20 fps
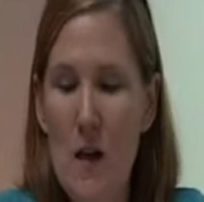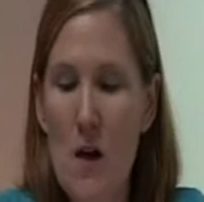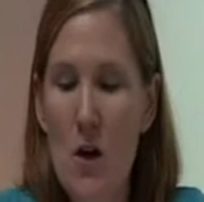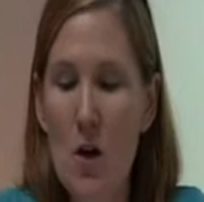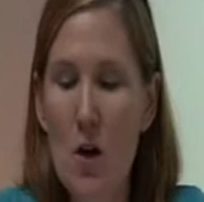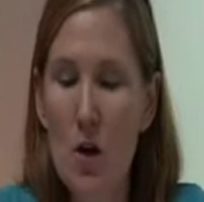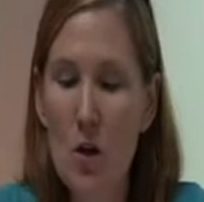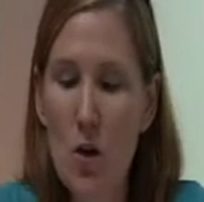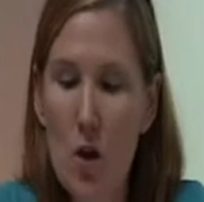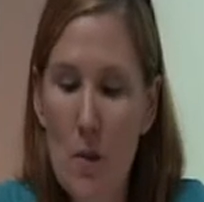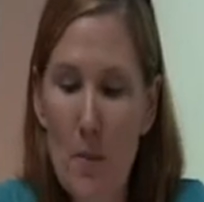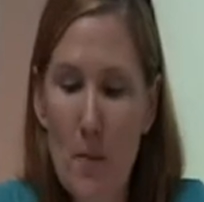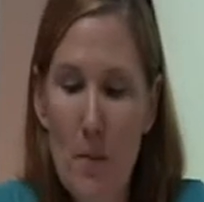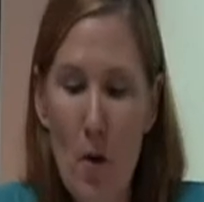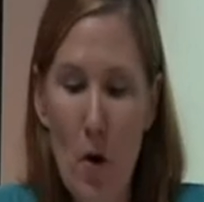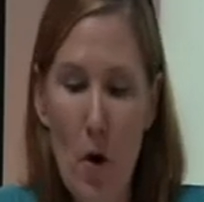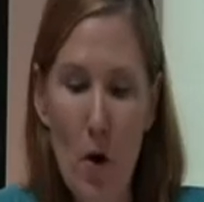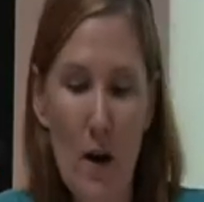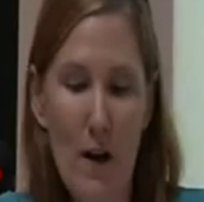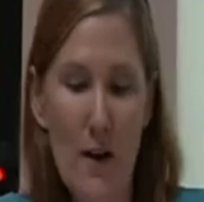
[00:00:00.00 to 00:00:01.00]
Collomb
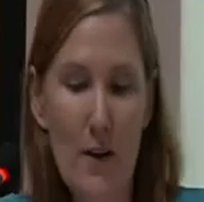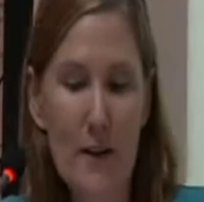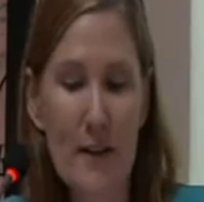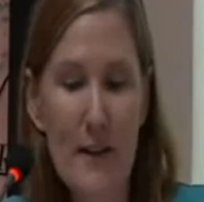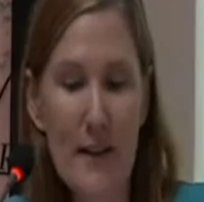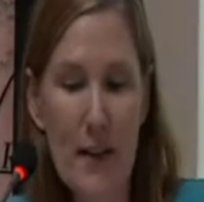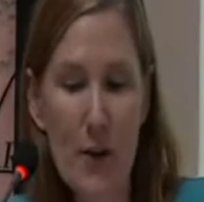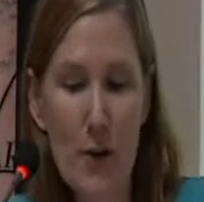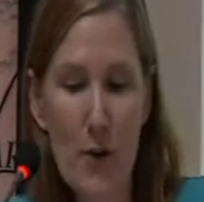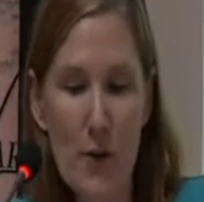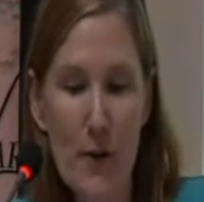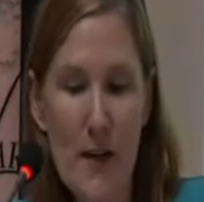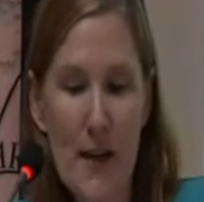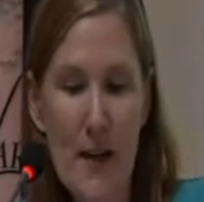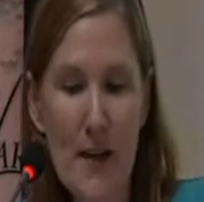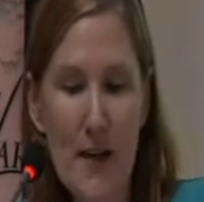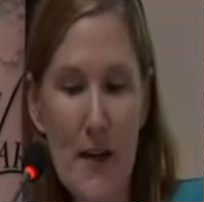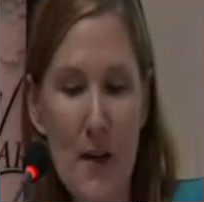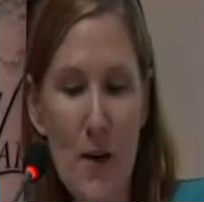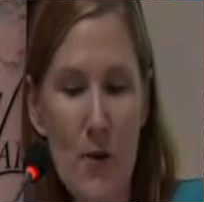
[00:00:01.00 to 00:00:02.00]
wholeheartedly
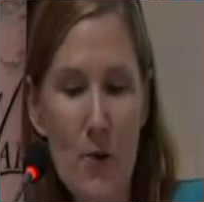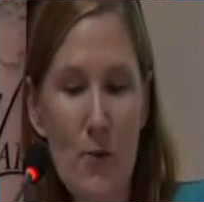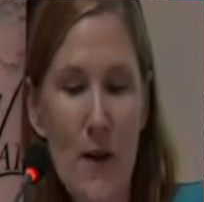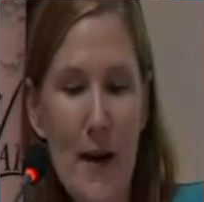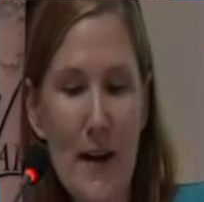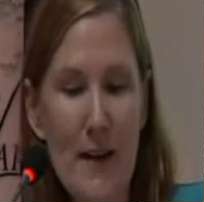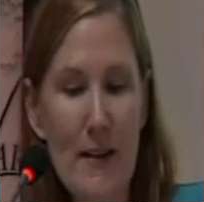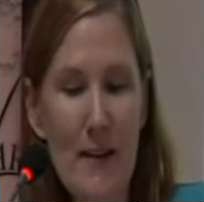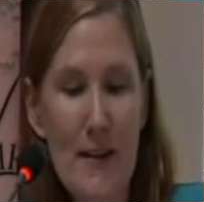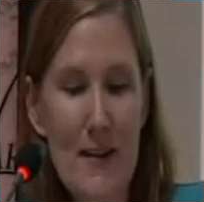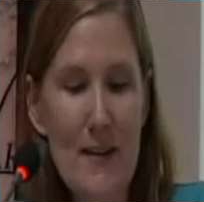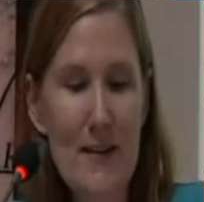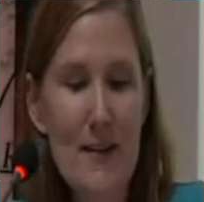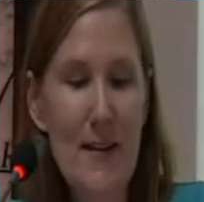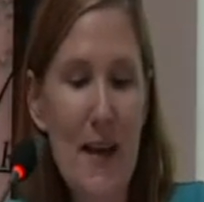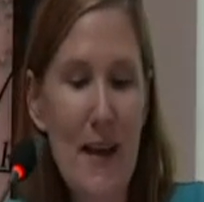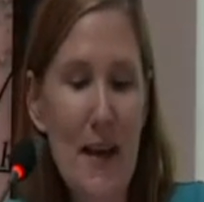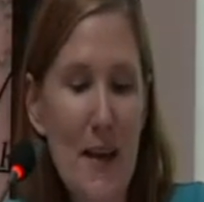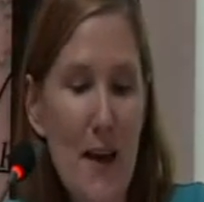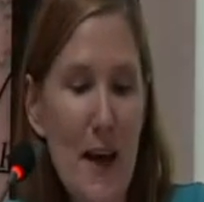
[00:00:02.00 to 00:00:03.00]
agreed, writing that
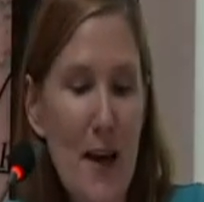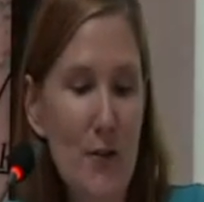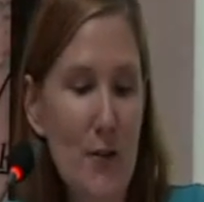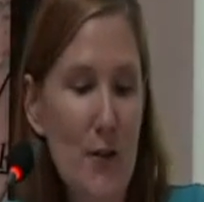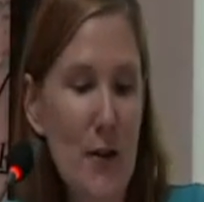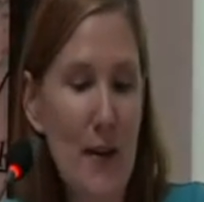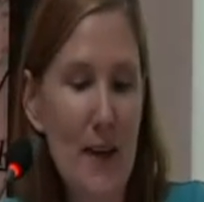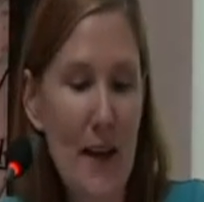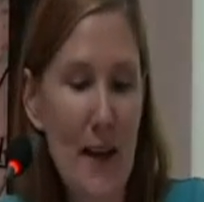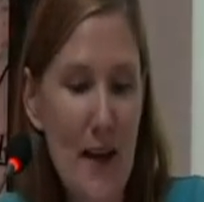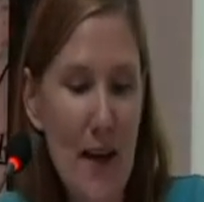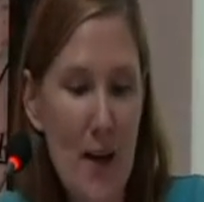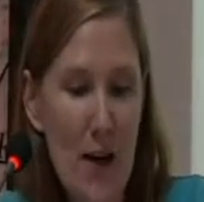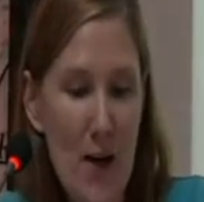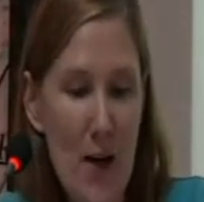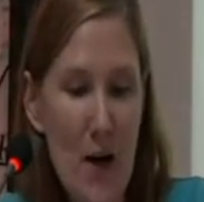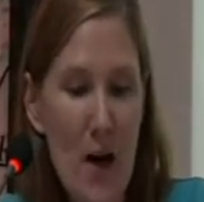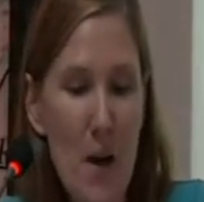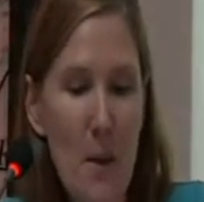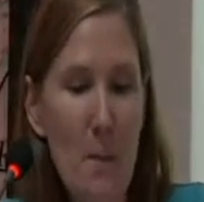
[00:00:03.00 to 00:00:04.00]
psychiatric
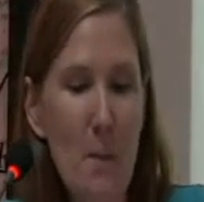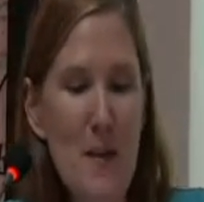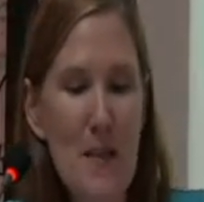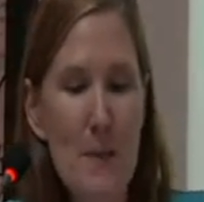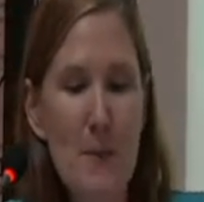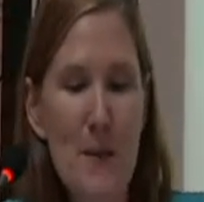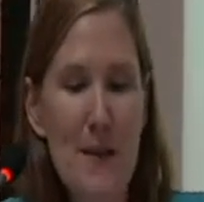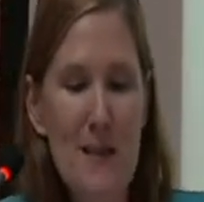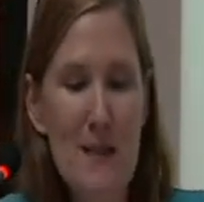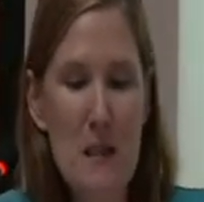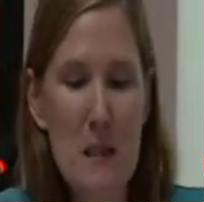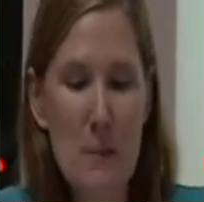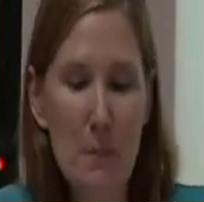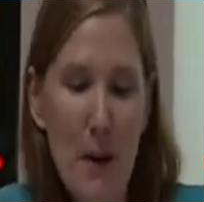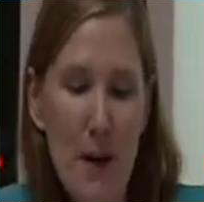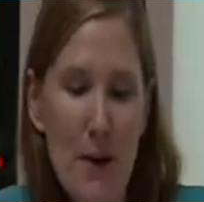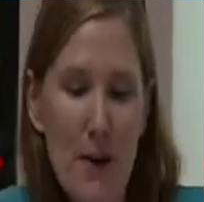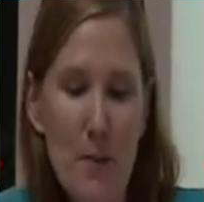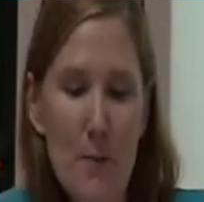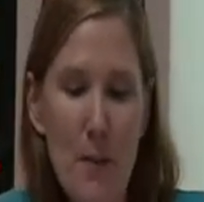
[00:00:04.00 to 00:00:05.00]
care must be
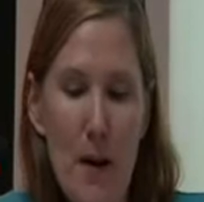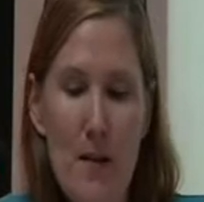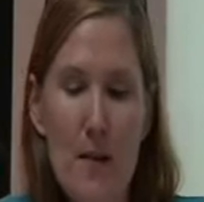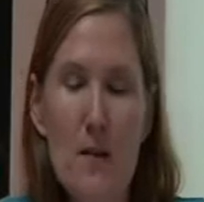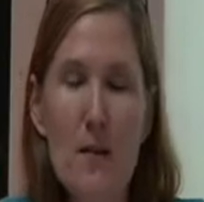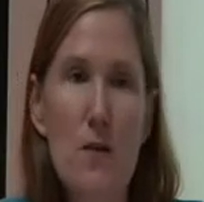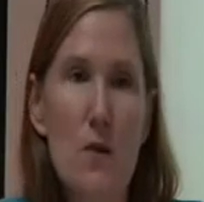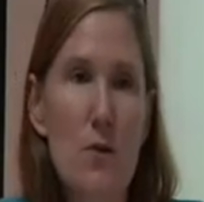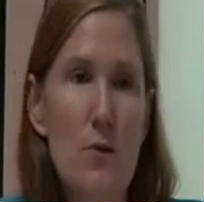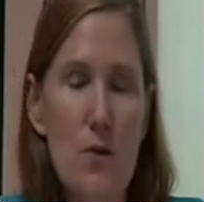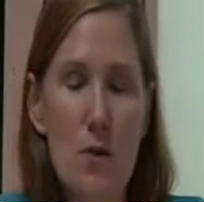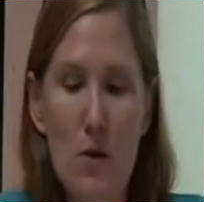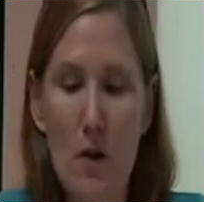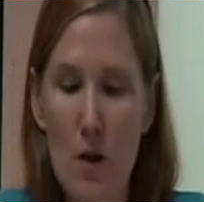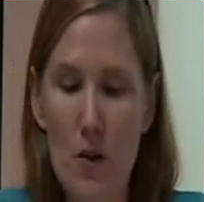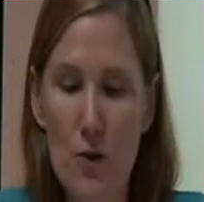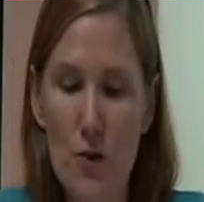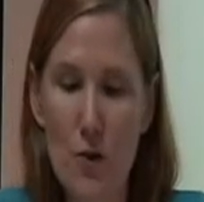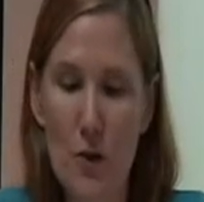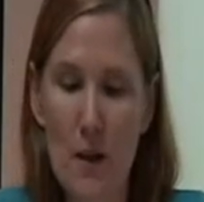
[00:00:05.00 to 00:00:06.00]
inspired by the
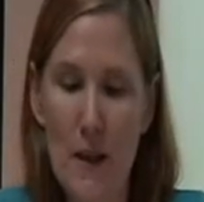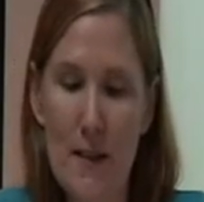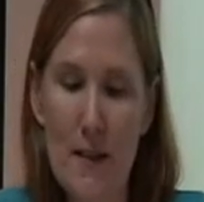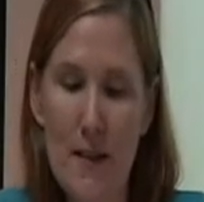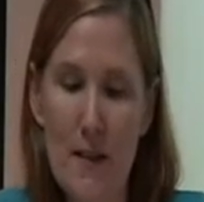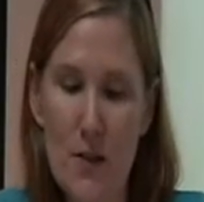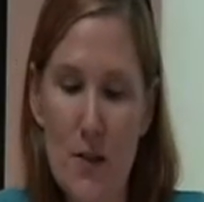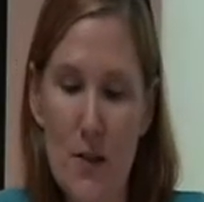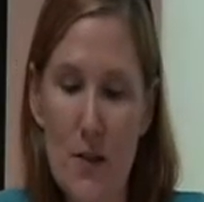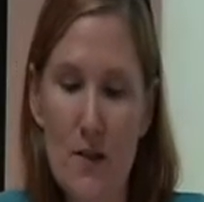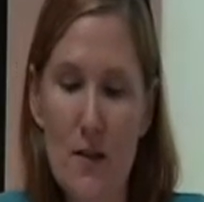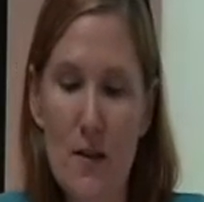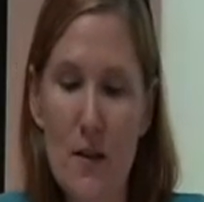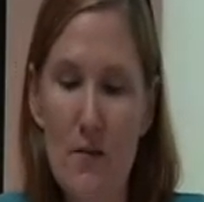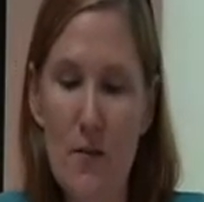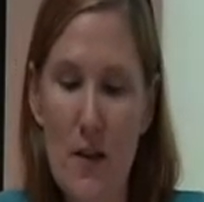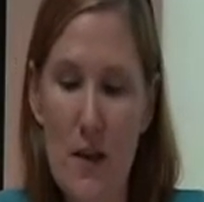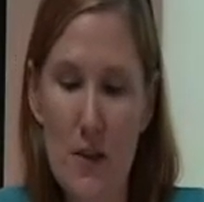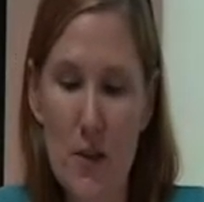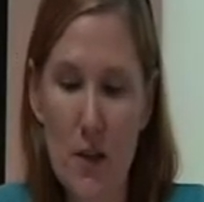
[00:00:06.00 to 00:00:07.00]
sociocultural conditions
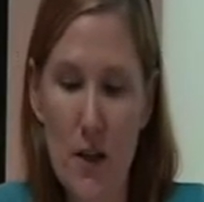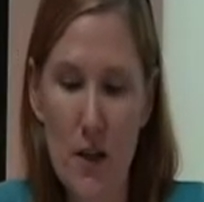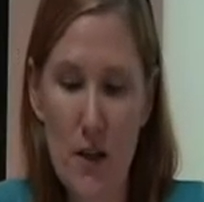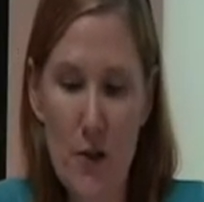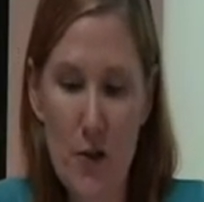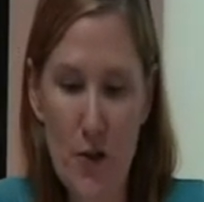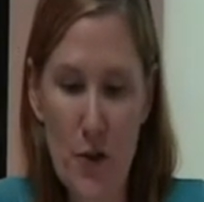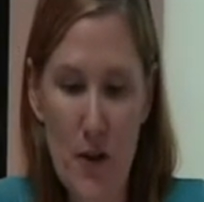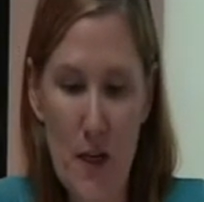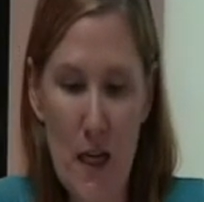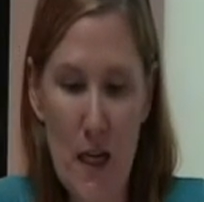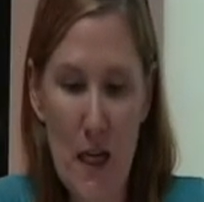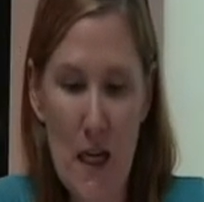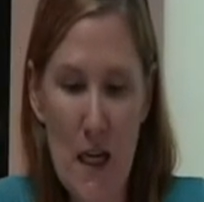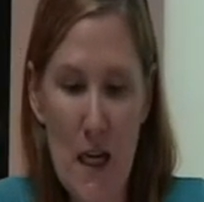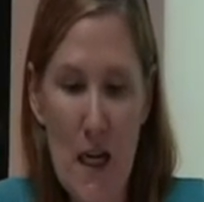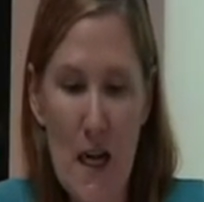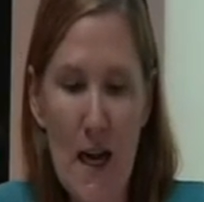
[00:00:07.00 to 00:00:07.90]
of each country,